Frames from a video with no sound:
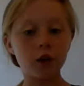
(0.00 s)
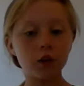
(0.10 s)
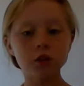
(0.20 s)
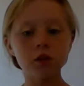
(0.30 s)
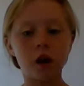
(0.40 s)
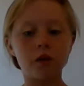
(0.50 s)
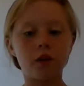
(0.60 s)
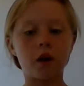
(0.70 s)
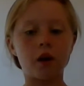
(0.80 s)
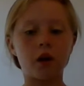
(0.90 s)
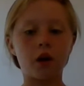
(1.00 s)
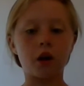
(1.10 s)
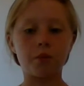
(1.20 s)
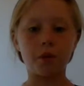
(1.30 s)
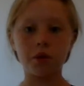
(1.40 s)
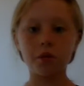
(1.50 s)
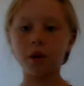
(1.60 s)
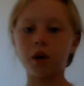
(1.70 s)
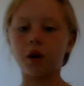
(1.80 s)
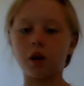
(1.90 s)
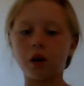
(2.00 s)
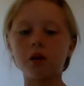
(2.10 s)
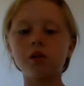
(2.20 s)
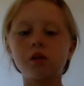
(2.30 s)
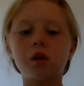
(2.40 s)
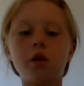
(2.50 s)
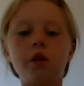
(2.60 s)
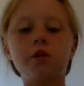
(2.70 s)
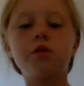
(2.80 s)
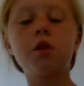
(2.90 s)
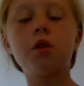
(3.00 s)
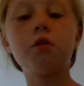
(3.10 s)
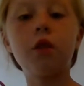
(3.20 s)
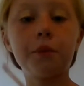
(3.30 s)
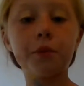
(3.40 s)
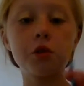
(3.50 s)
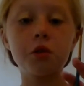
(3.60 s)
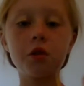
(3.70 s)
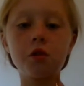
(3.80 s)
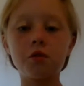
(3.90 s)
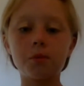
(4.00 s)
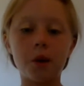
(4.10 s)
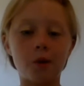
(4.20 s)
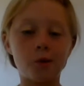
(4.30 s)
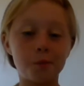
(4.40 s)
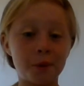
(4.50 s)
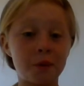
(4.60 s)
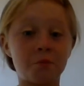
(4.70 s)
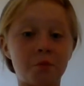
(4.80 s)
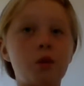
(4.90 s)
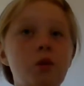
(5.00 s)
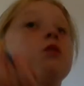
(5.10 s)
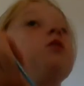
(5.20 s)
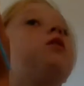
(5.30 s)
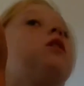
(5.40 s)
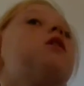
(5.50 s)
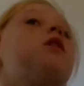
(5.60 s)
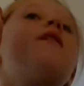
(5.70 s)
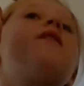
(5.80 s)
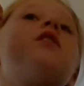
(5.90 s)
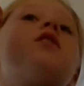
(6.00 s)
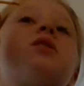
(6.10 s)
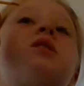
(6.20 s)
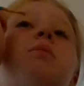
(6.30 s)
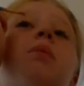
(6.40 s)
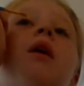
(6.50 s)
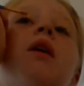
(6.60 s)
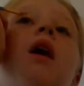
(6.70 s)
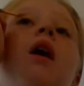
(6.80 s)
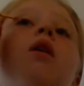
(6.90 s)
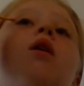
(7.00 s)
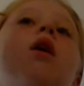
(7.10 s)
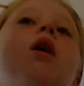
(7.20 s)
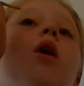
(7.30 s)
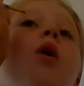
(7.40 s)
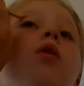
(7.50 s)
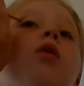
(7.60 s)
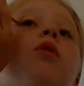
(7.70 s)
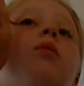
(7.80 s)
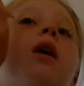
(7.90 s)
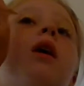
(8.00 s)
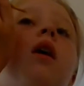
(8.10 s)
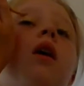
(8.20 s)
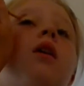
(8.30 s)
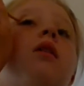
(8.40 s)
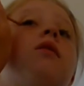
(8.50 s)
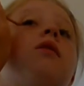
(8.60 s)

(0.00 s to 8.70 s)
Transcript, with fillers: actually done that on both of my eyes. So I'm just going to use my old paintbrush and then just spread it out all over my eye.